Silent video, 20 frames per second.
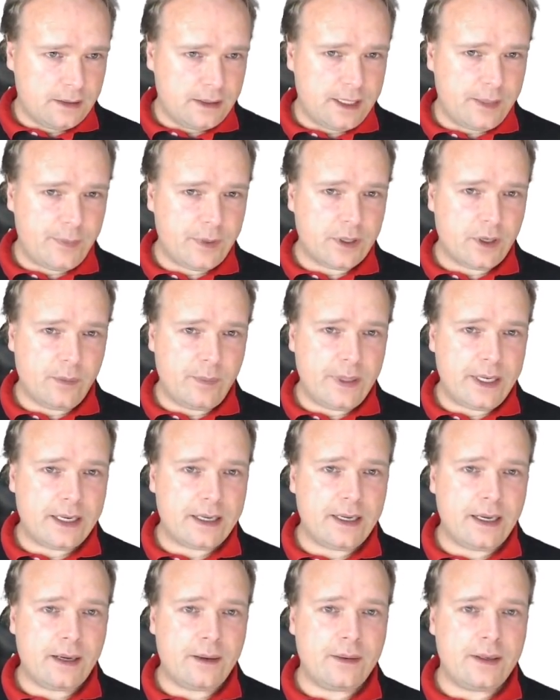Let me go
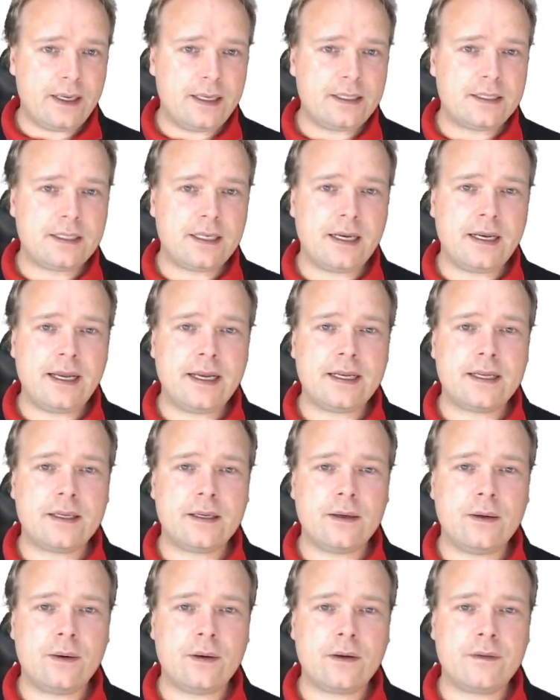back now and select
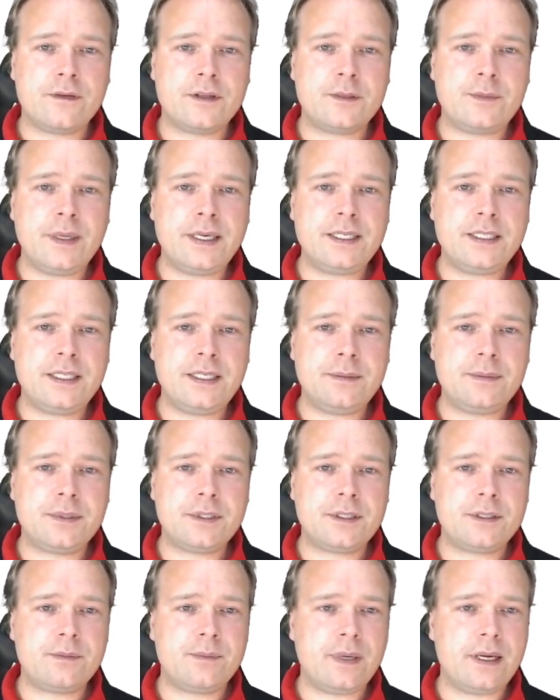all of the
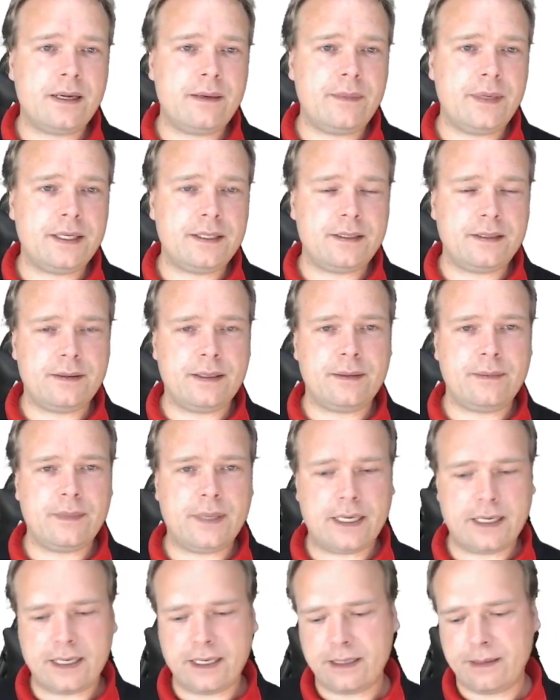spaceships by
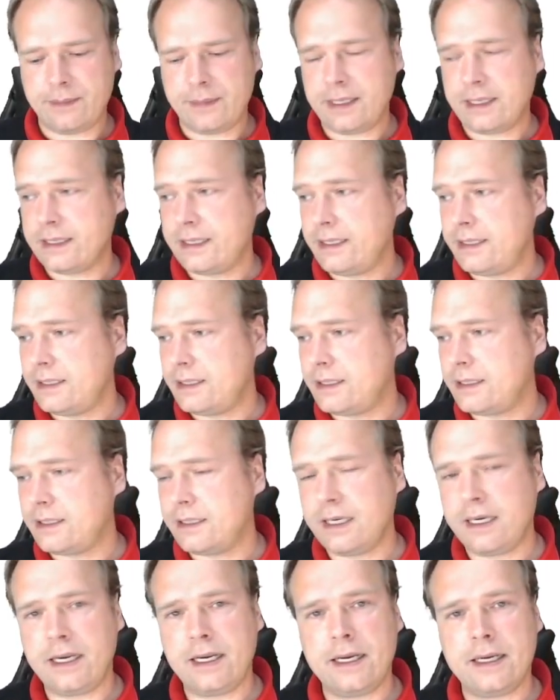marking like
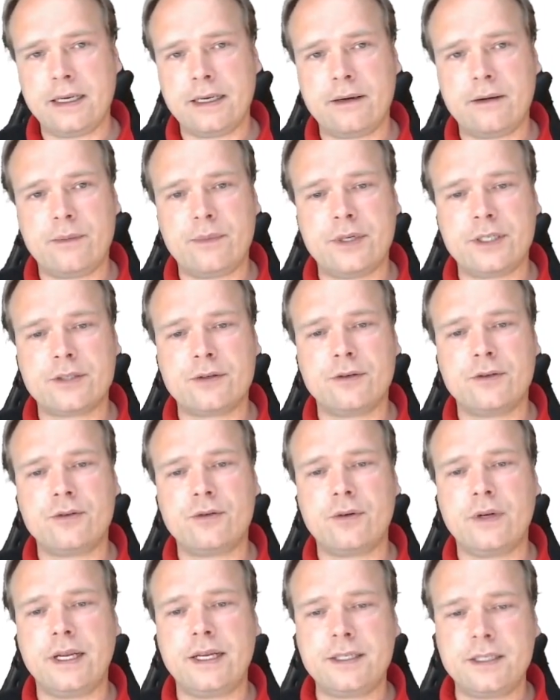this, and then I'll press
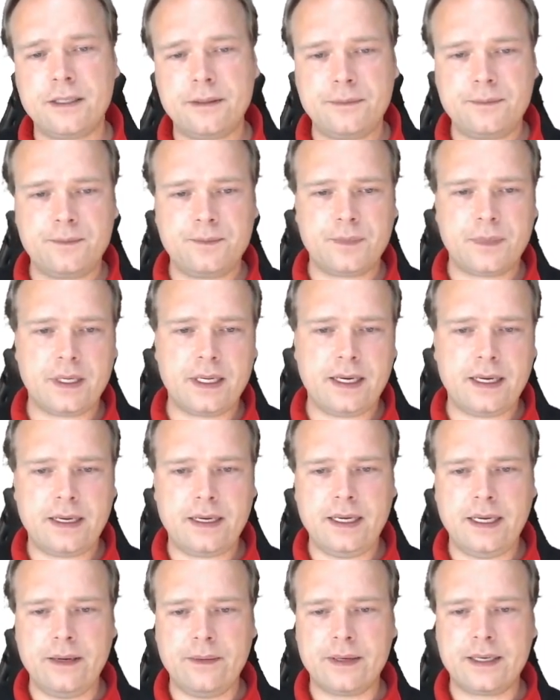Control Enter.
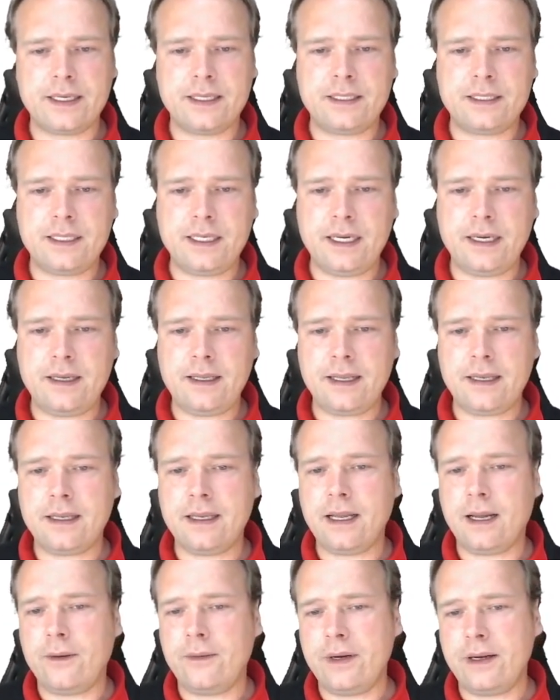And here we can see that
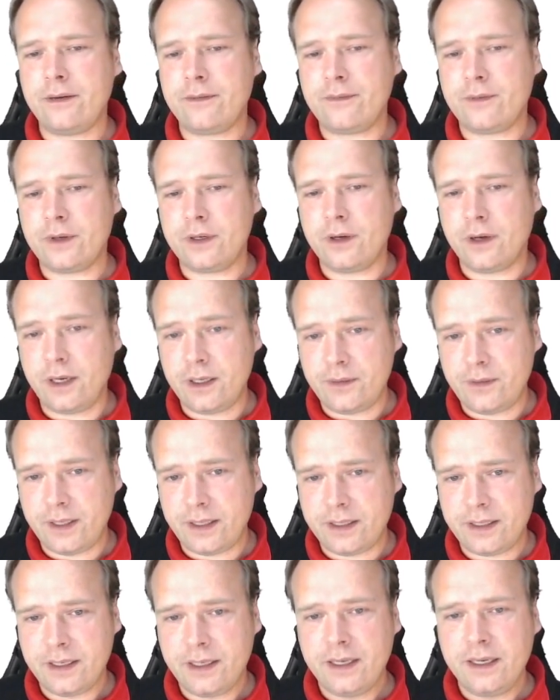now we have
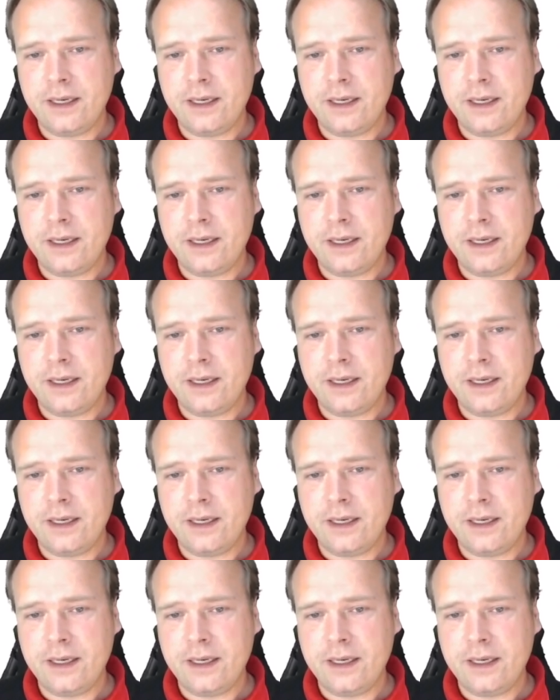100